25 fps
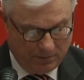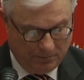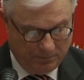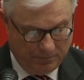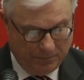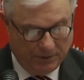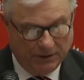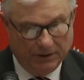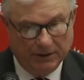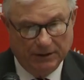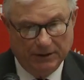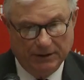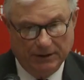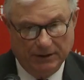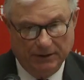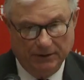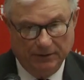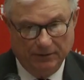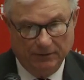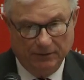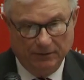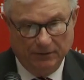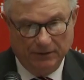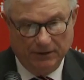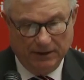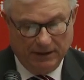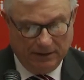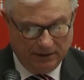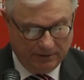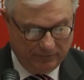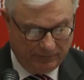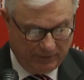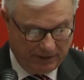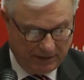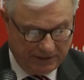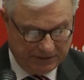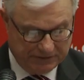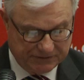By the end
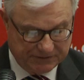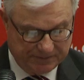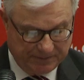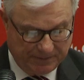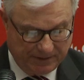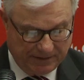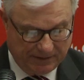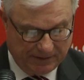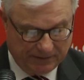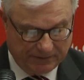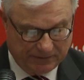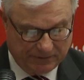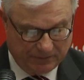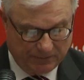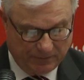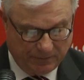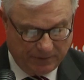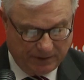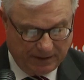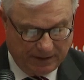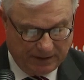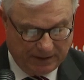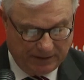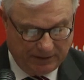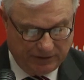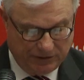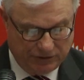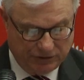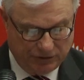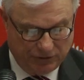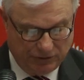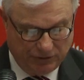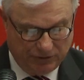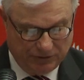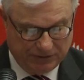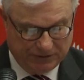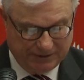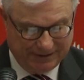of last month, we had
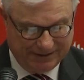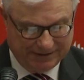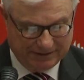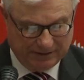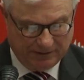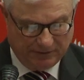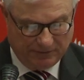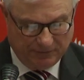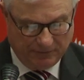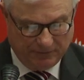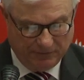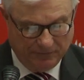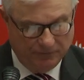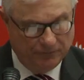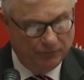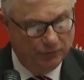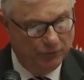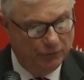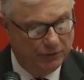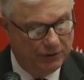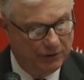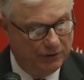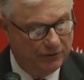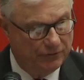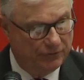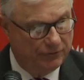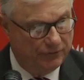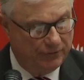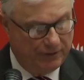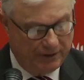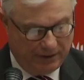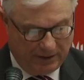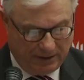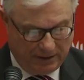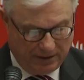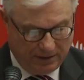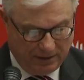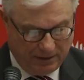issued
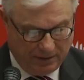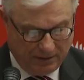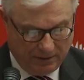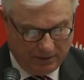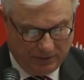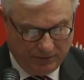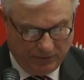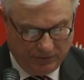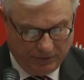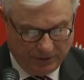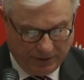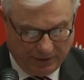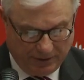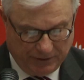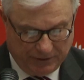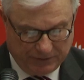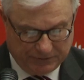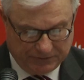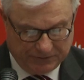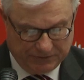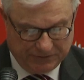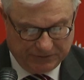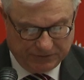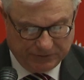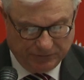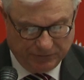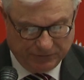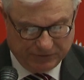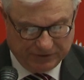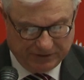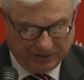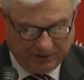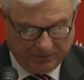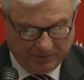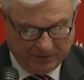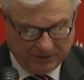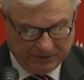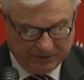643 notices or
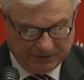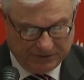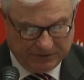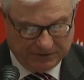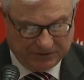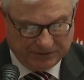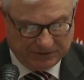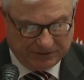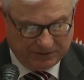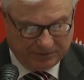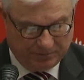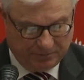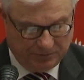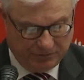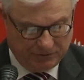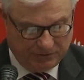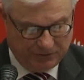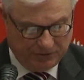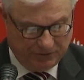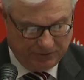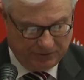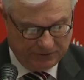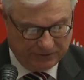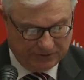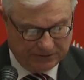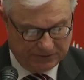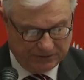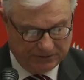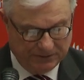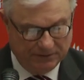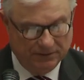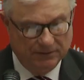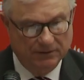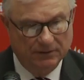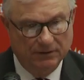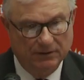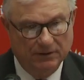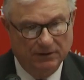summonses to
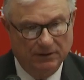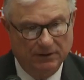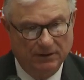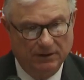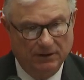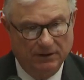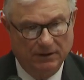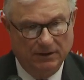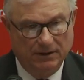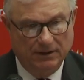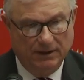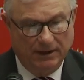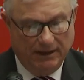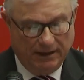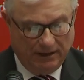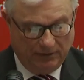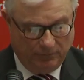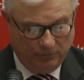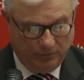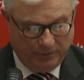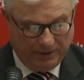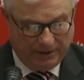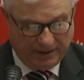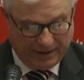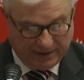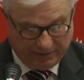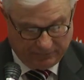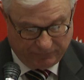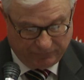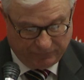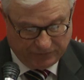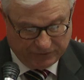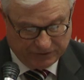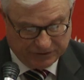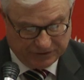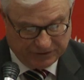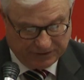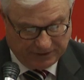produce, and we have
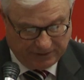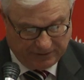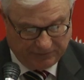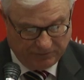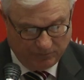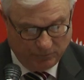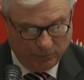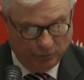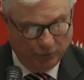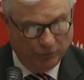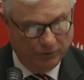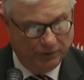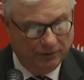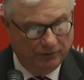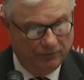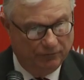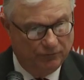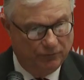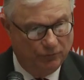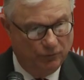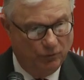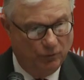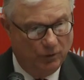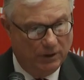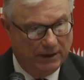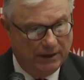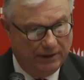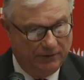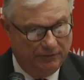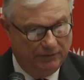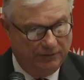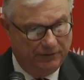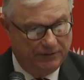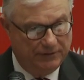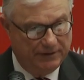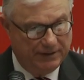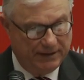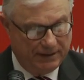received more than
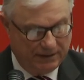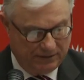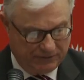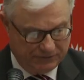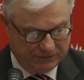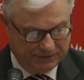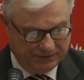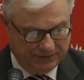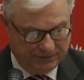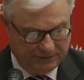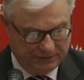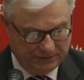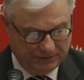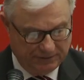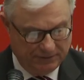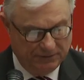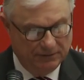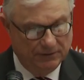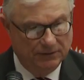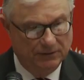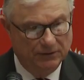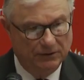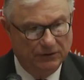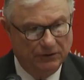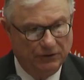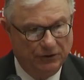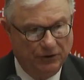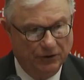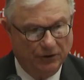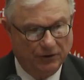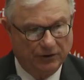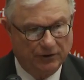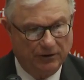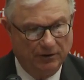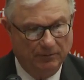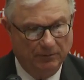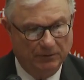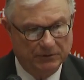400,000
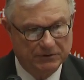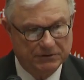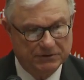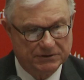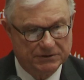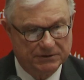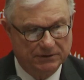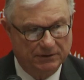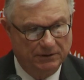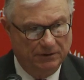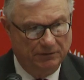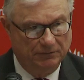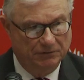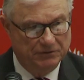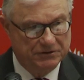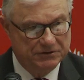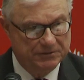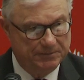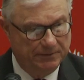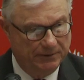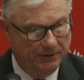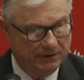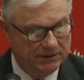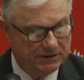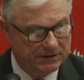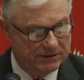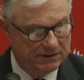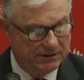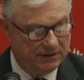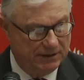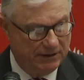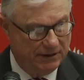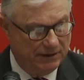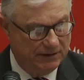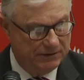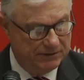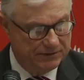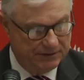documents in response to
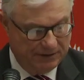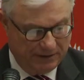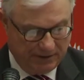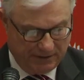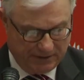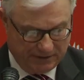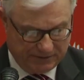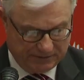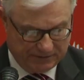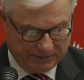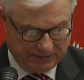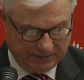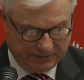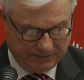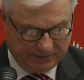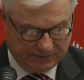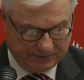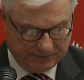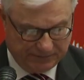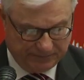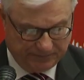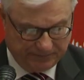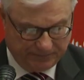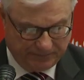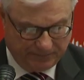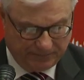those notices.